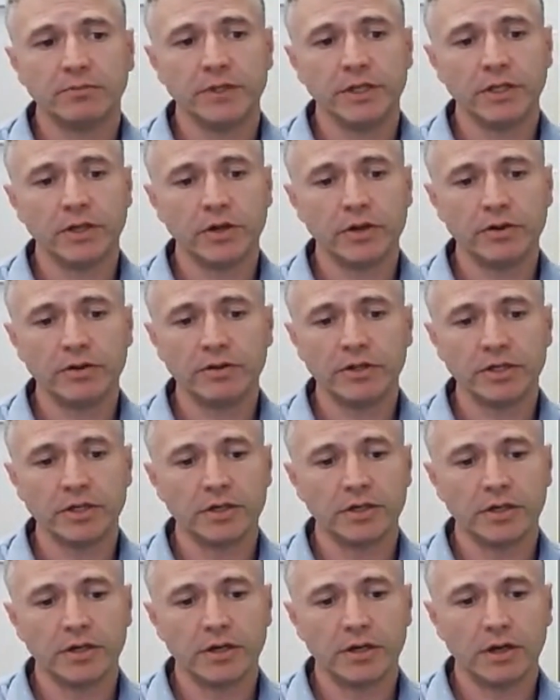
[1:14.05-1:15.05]
We know
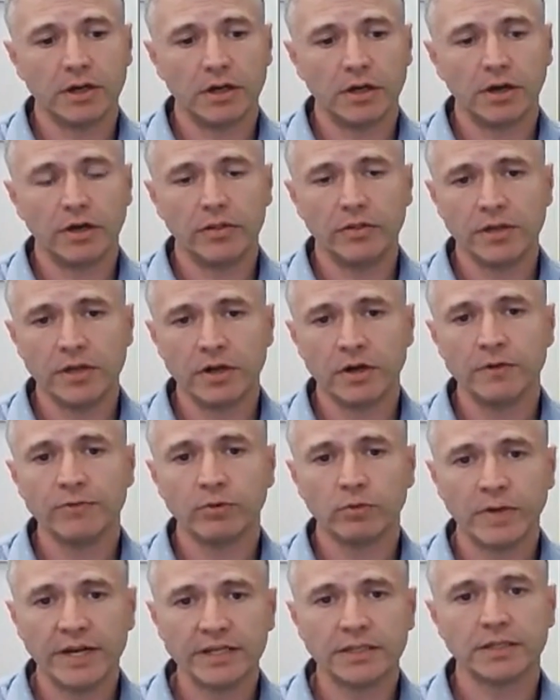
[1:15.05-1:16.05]
that the
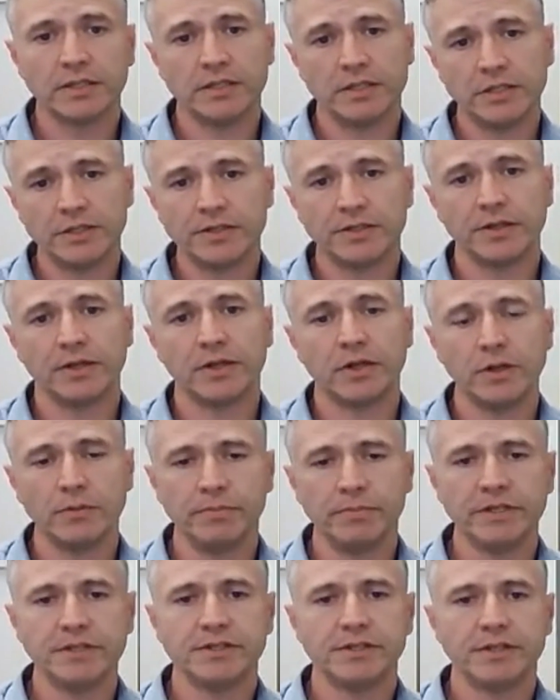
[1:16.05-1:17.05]
overweight condition and
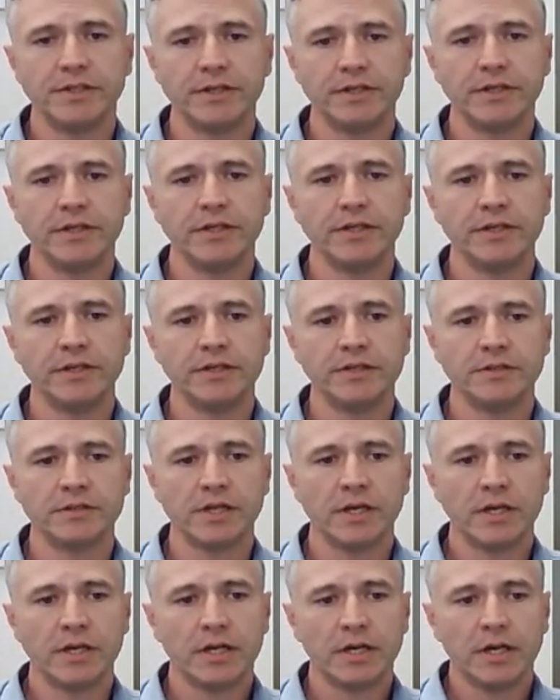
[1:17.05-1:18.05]
obesity
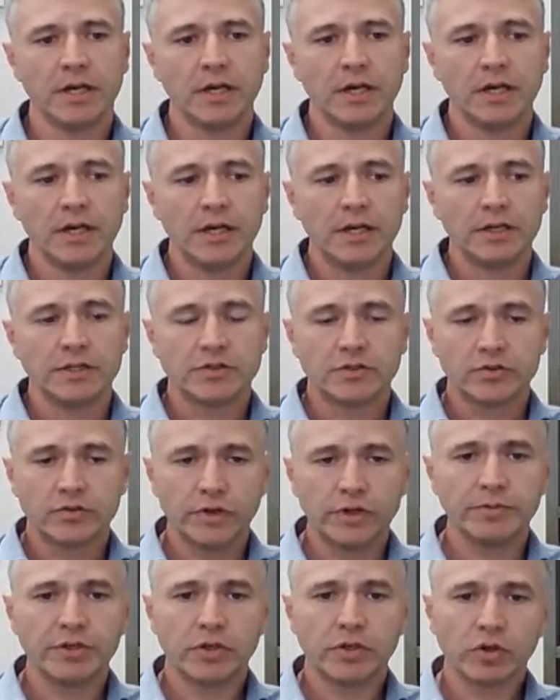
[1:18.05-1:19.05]
is
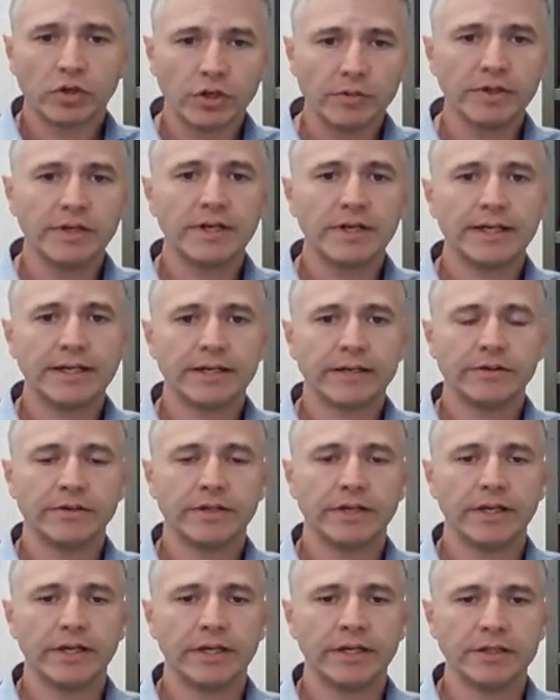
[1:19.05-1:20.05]
extremely common now,
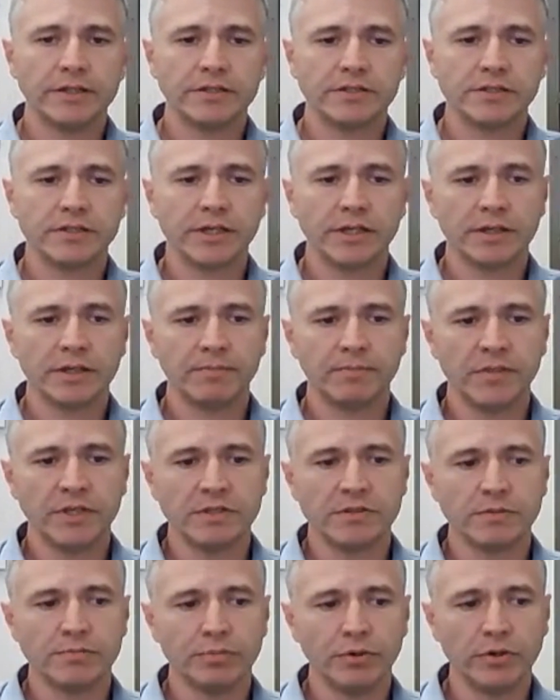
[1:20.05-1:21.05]
and it's a
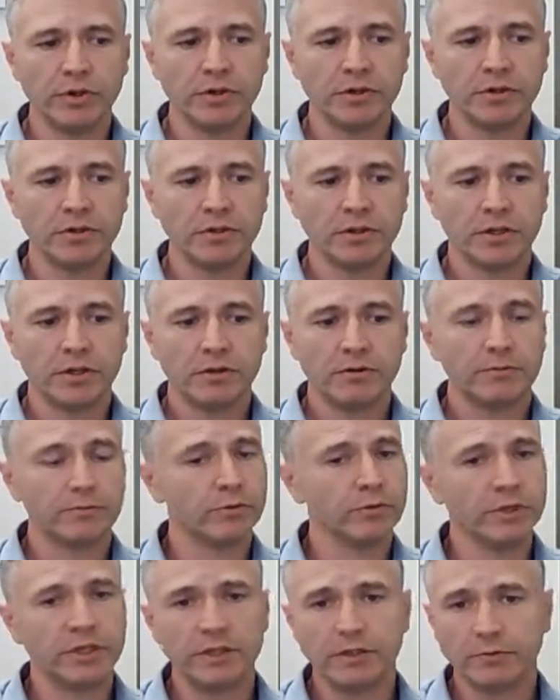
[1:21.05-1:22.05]
burden
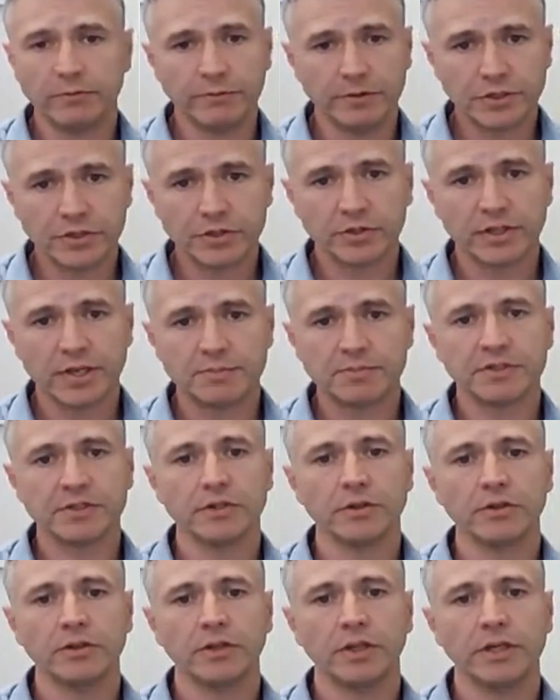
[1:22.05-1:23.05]
for an individual,
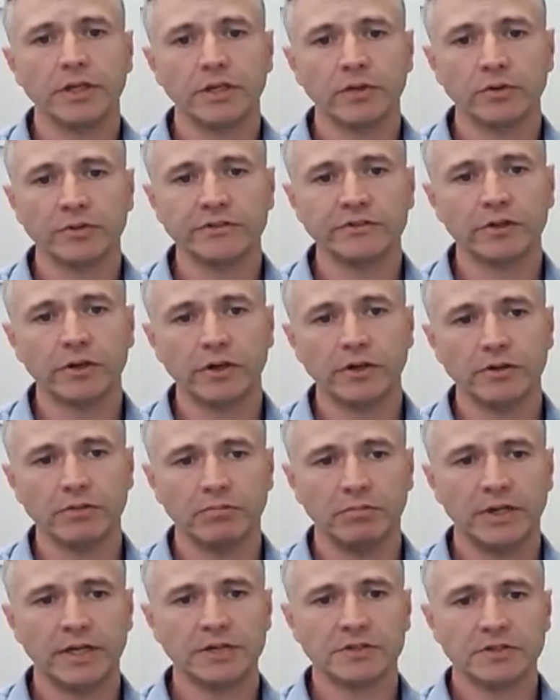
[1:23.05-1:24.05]
absolutely, and also
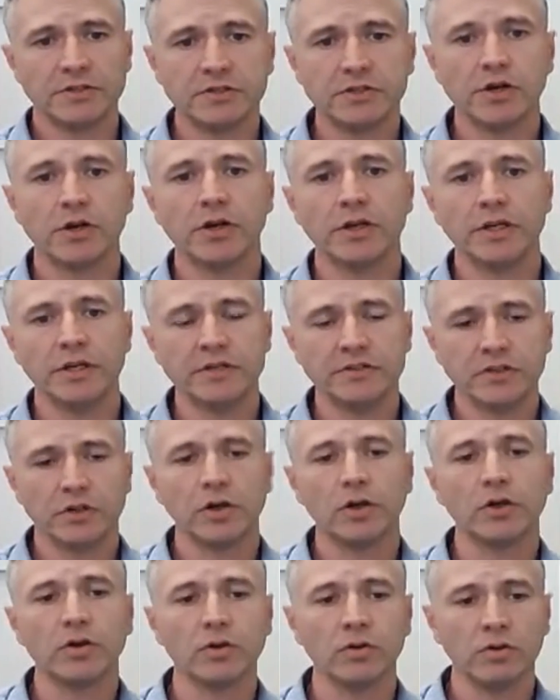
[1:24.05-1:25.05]
our society as a
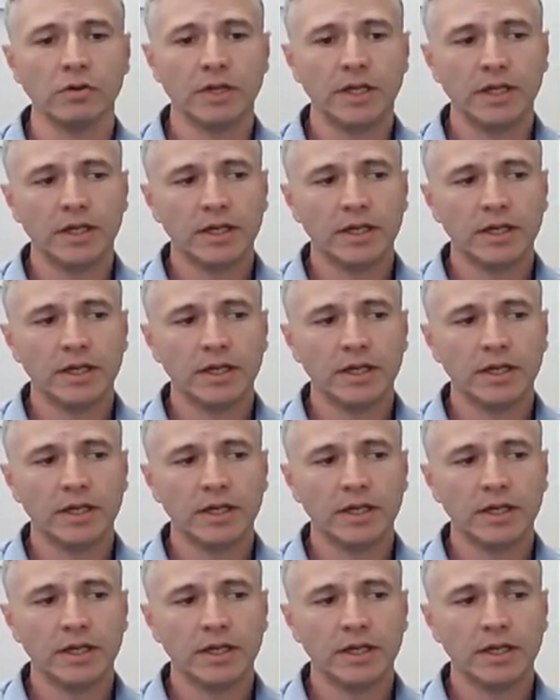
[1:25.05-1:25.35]
whole.